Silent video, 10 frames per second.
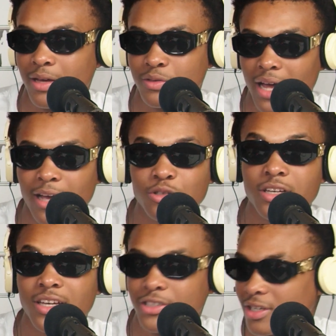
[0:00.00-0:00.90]
It was I used to
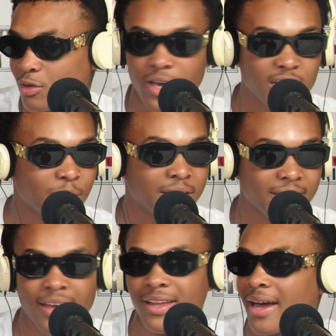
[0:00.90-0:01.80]
get in, you could ask my
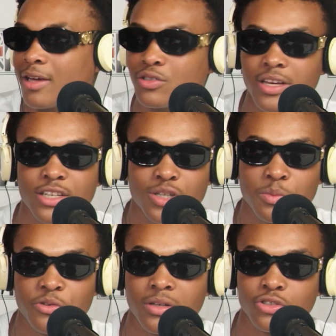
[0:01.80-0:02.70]
dad like I used to get in
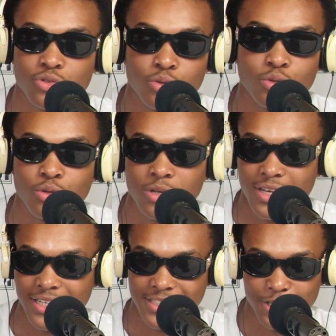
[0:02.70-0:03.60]
trouble in school
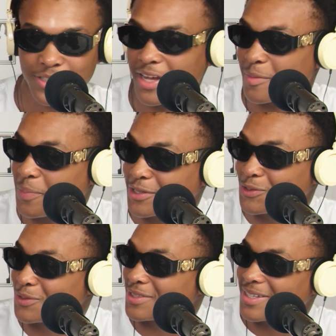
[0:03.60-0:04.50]
because I used to have the
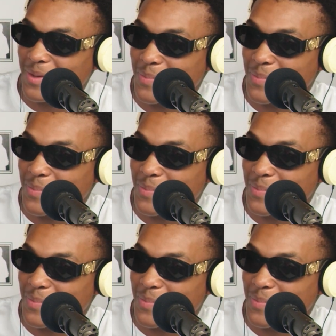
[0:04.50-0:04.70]
pencils